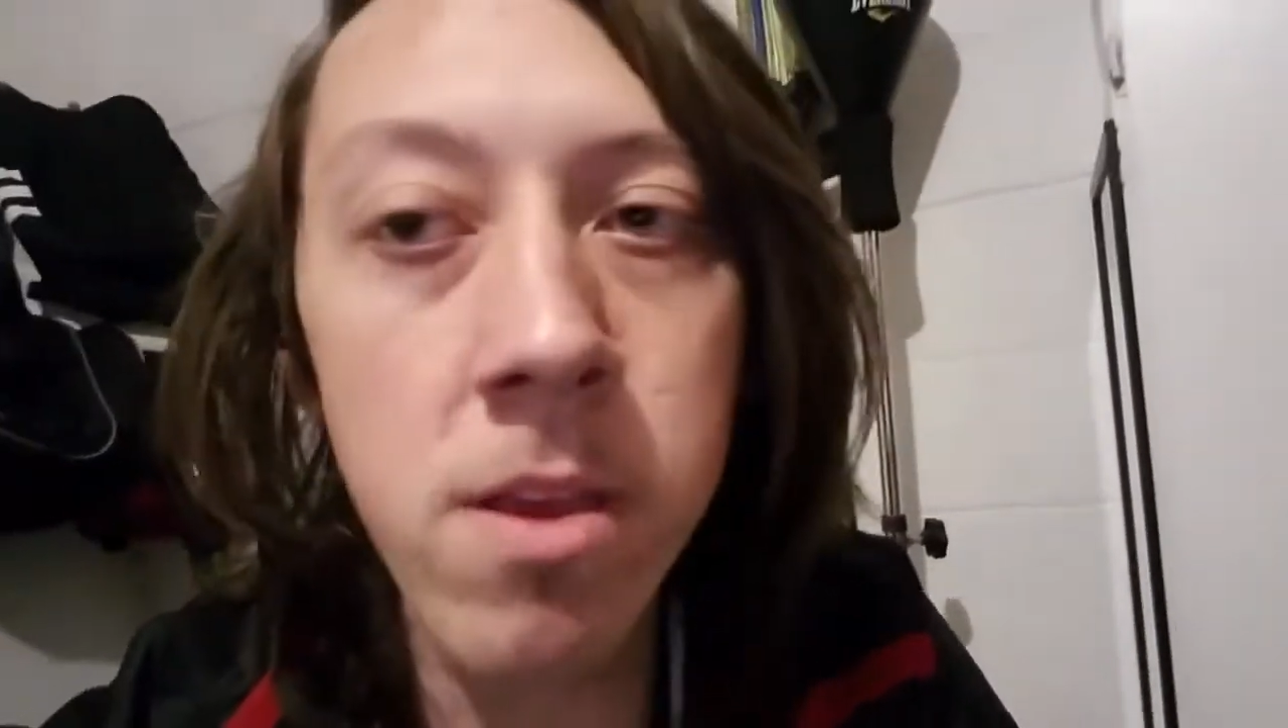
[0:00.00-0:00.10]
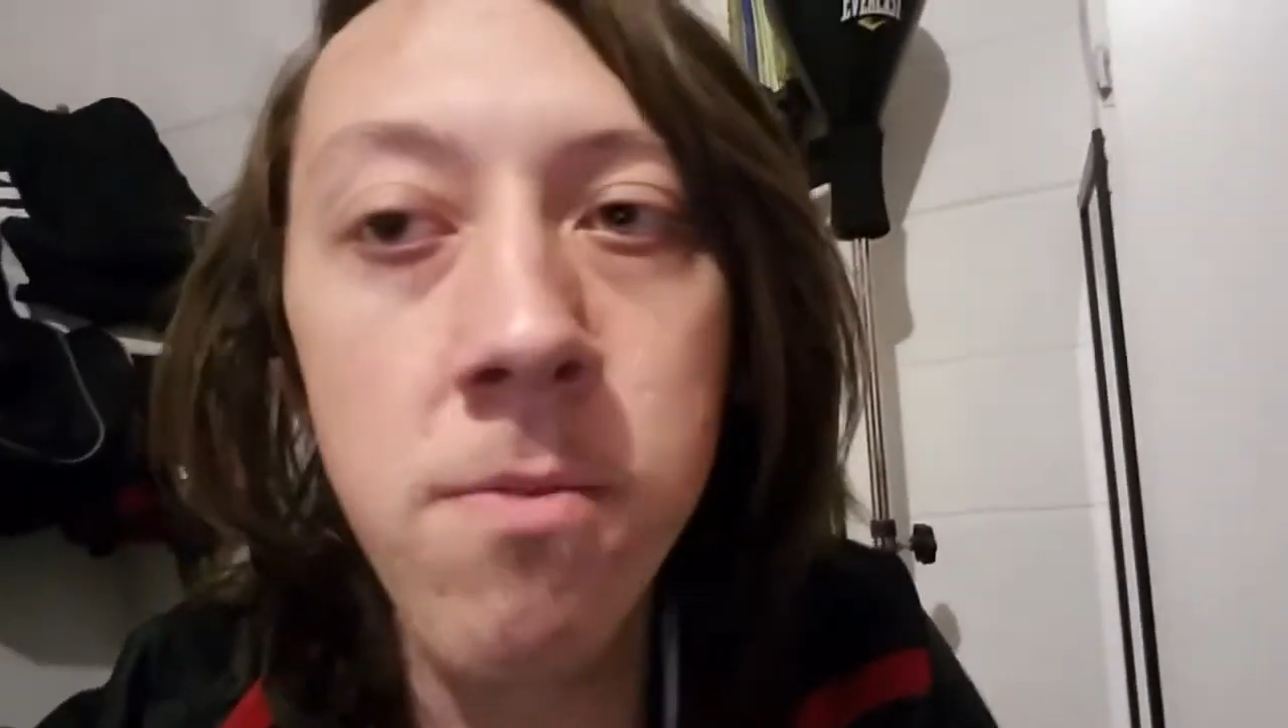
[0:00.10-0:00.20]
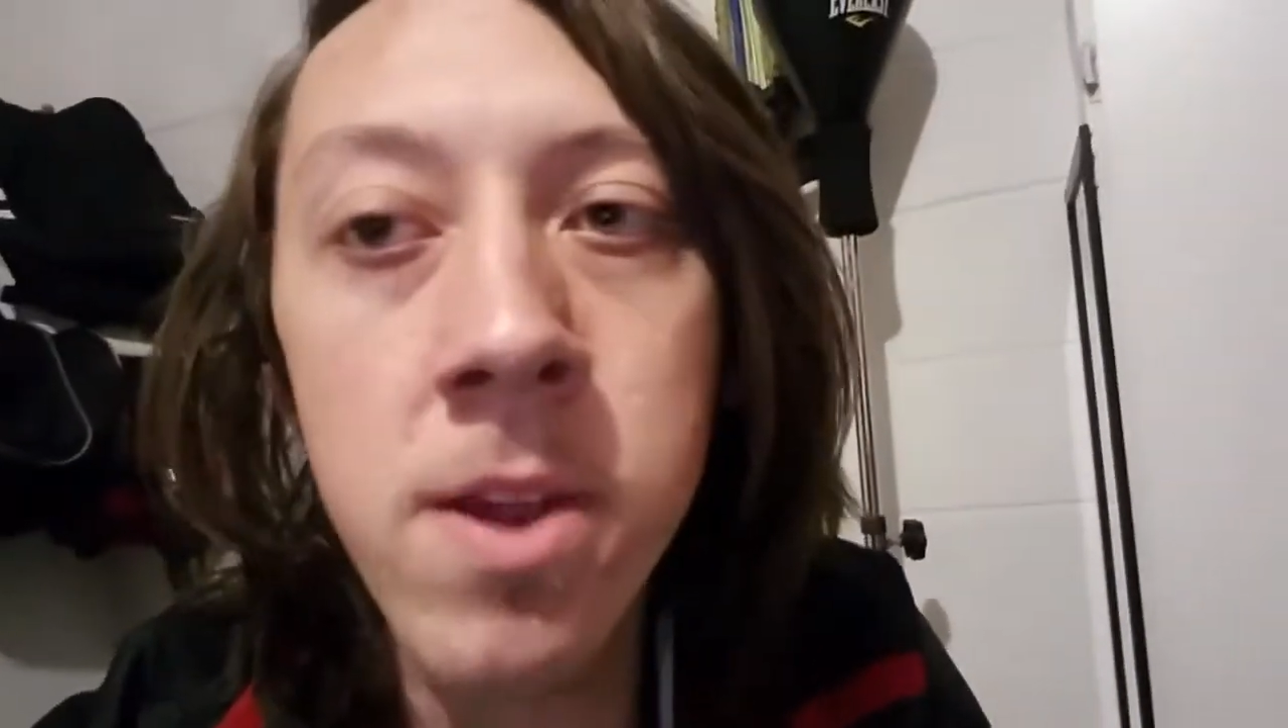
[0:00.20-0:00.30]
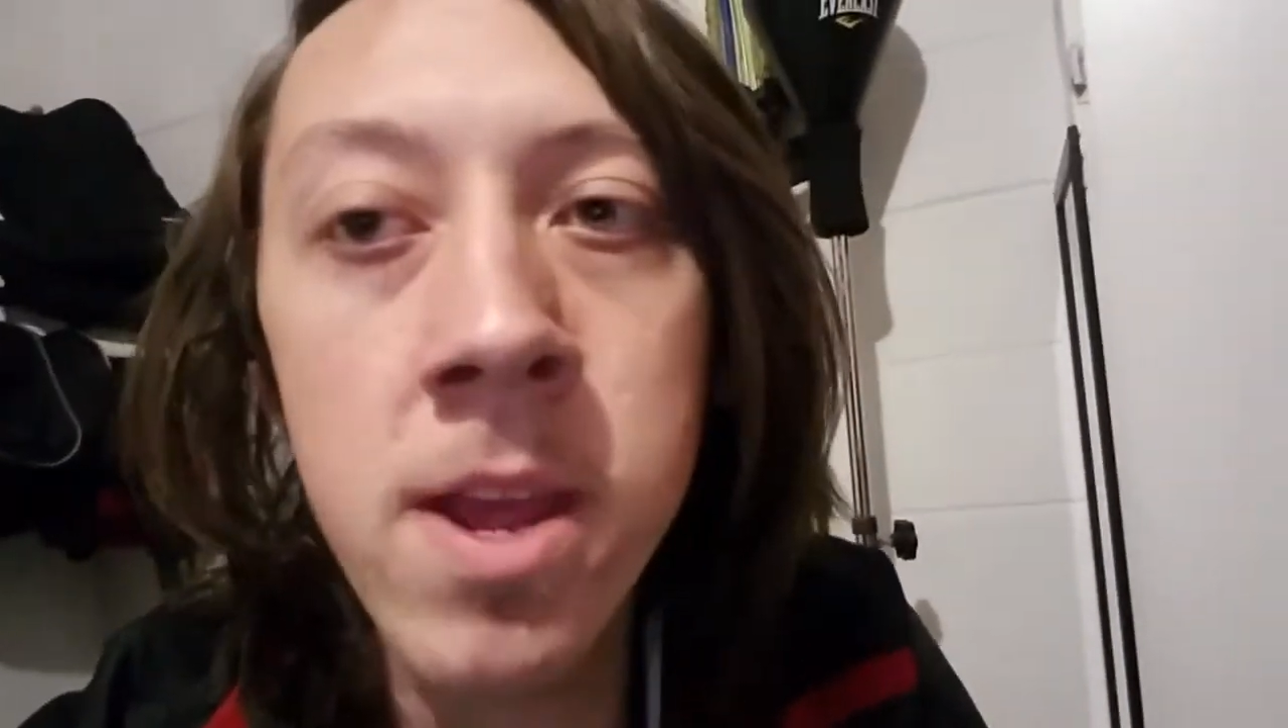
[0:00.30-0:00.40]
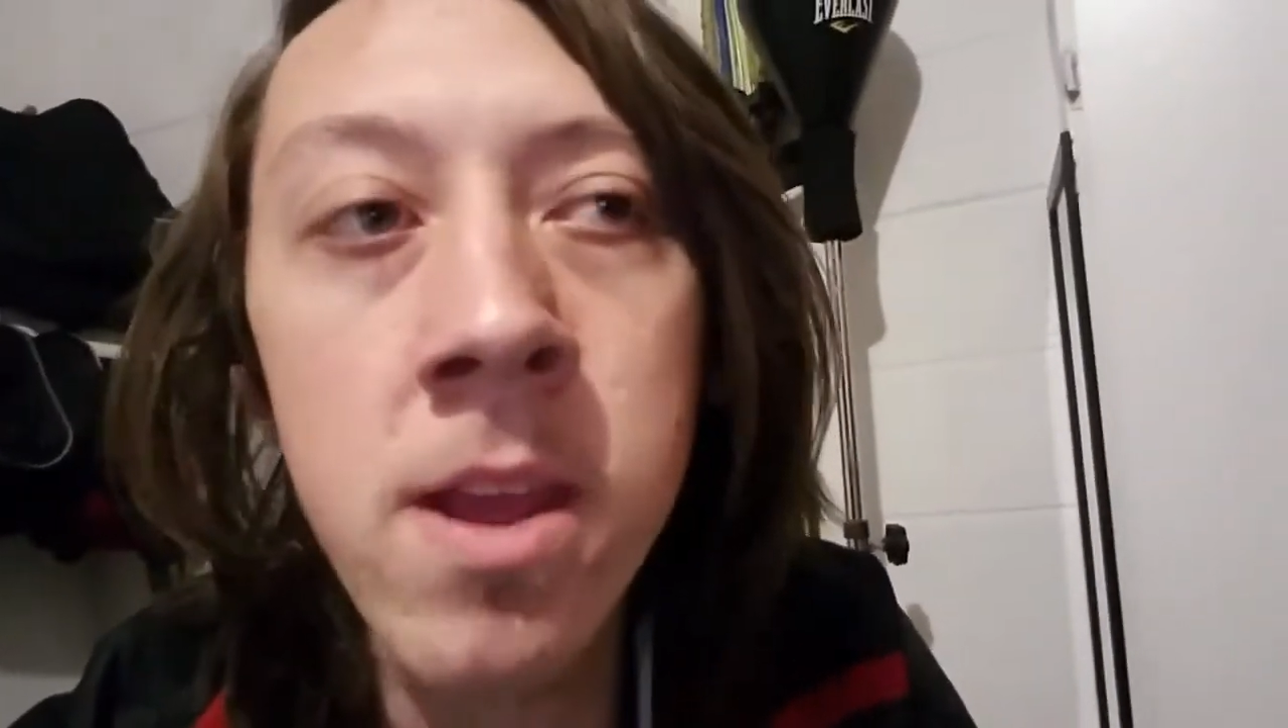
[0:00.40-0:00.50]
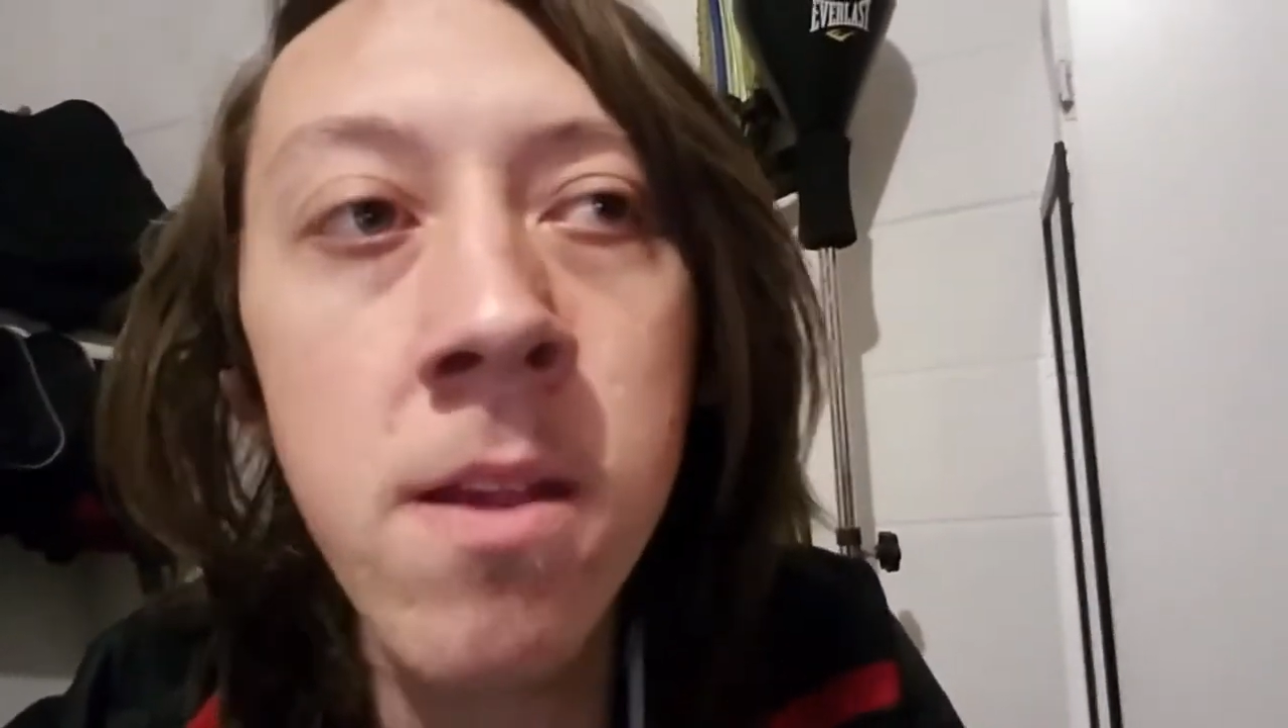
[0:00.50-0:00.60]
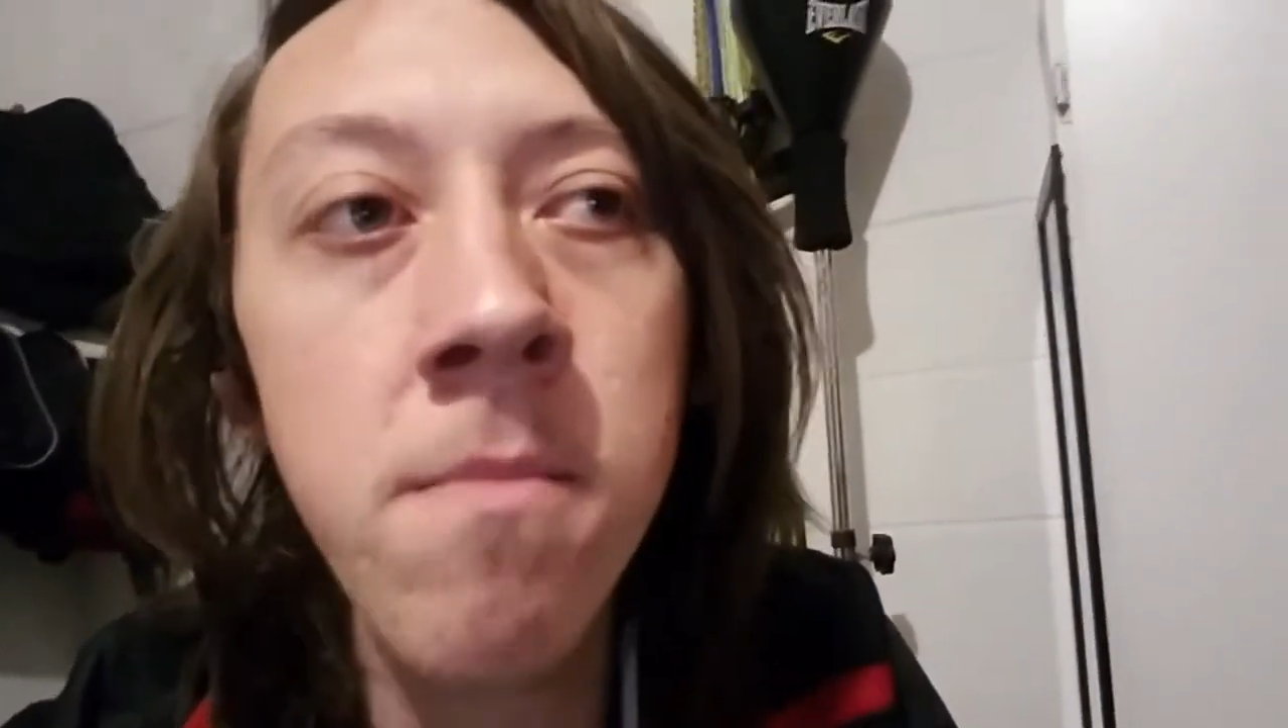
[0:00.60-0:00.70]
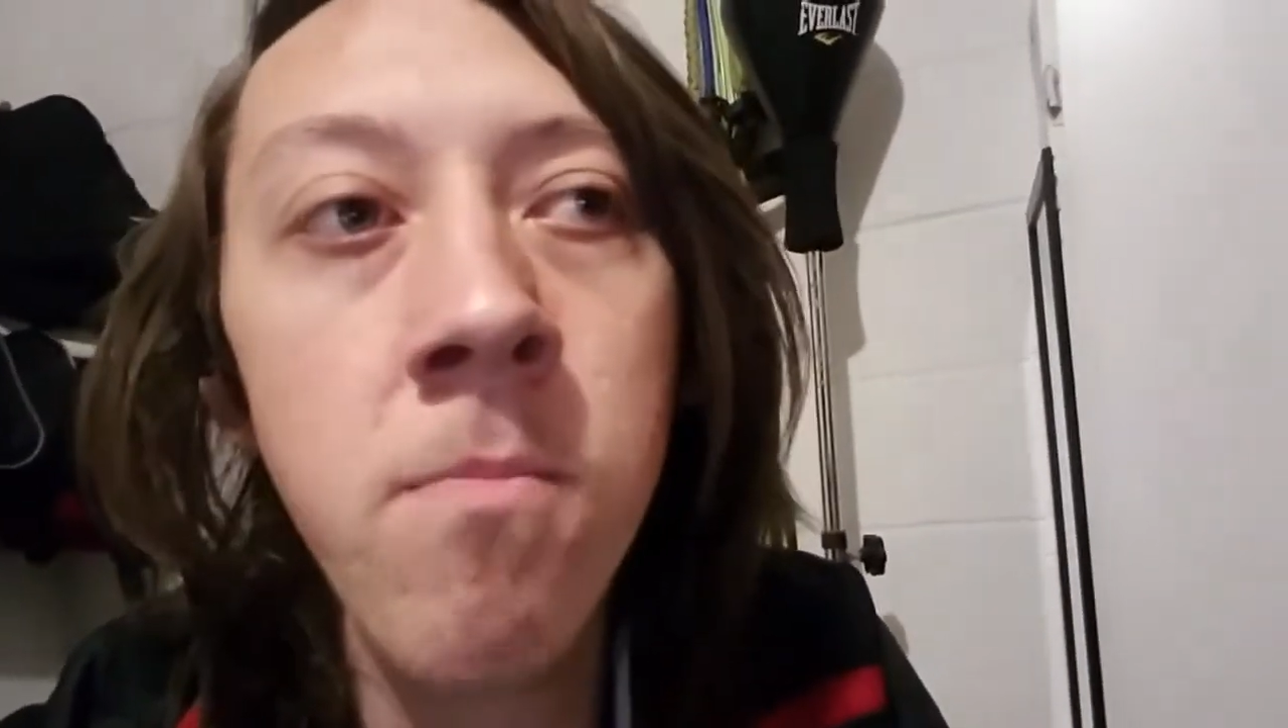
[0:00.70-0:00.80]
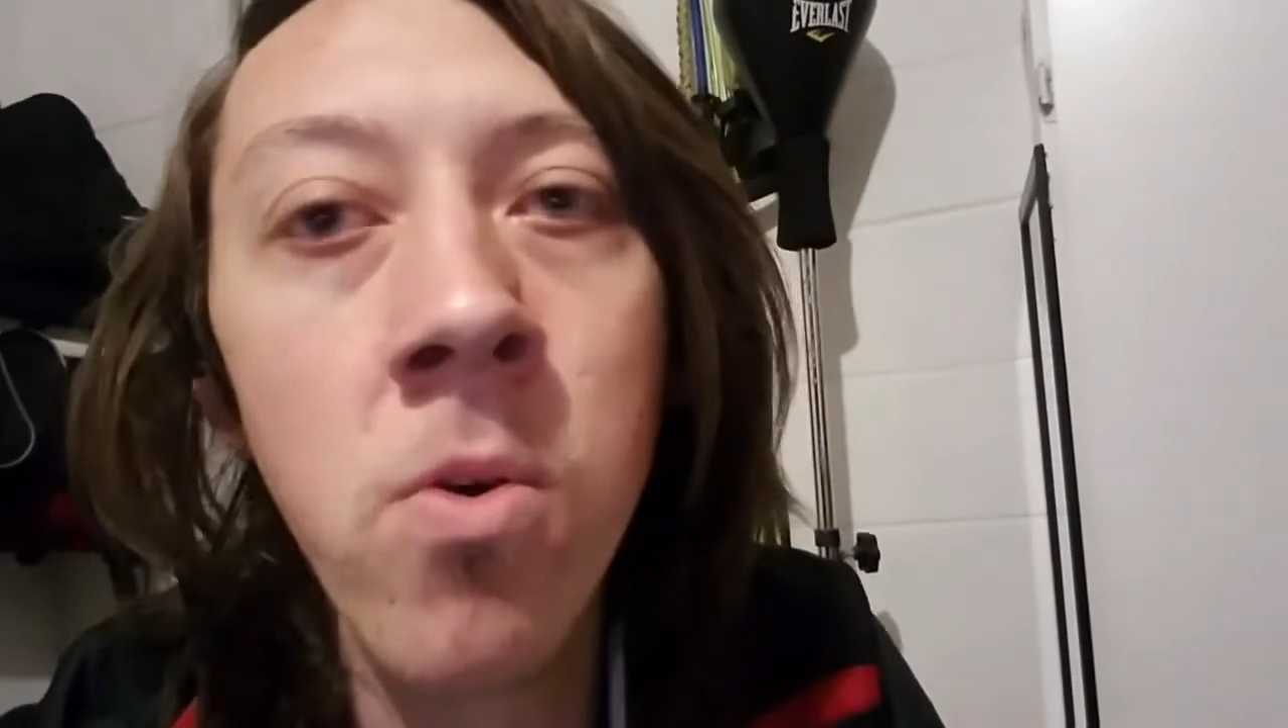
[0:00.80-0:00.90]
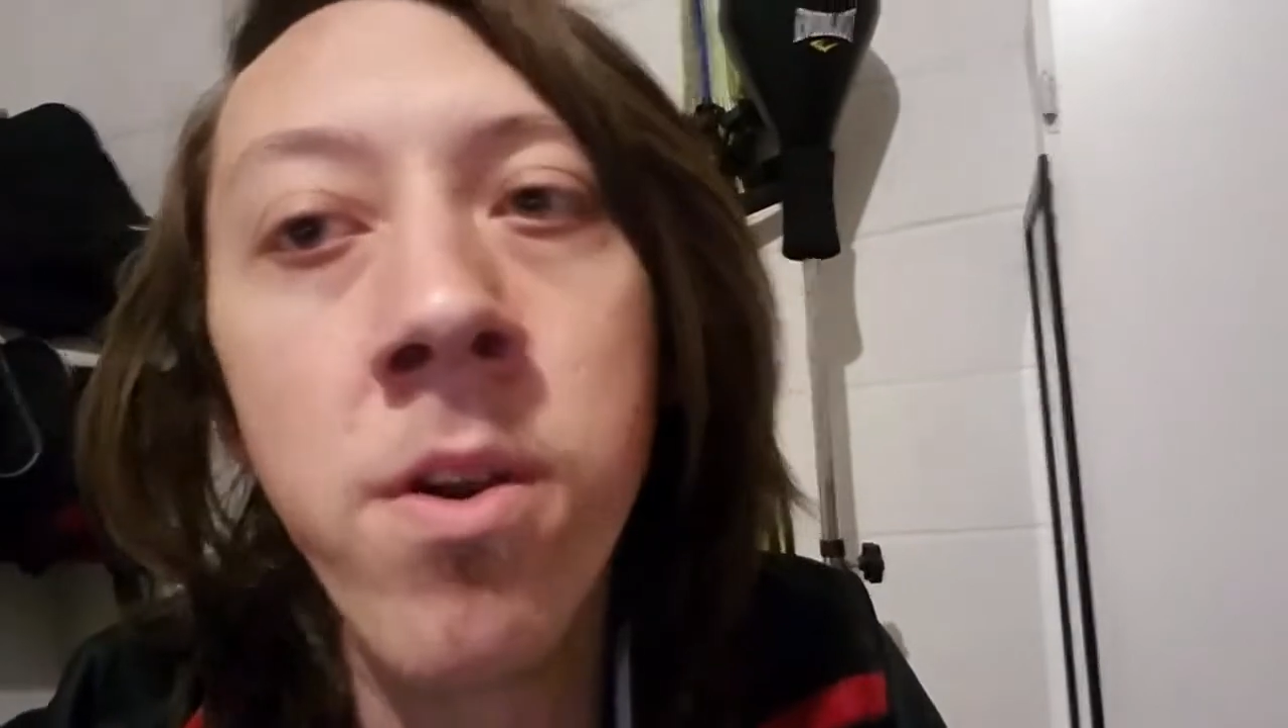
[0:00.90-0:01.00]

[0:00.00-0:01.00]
need more